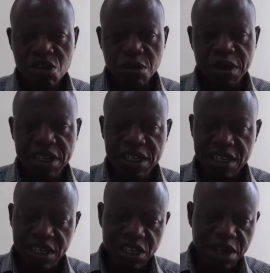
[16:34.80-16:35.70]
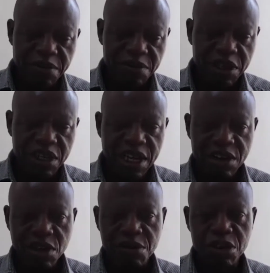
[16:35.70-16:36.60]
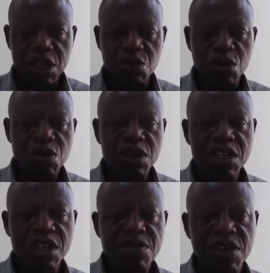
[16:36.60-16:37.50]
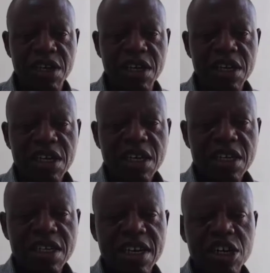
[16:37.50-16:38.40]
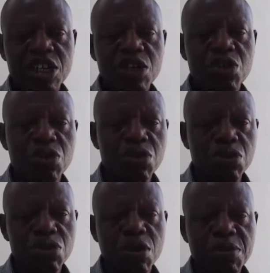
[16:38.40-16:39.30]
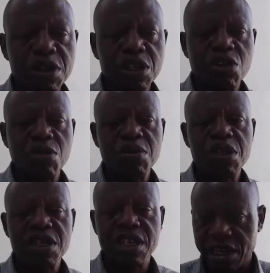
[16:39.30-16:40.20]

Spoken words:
Government in the annual budget will always give the direction to operating companies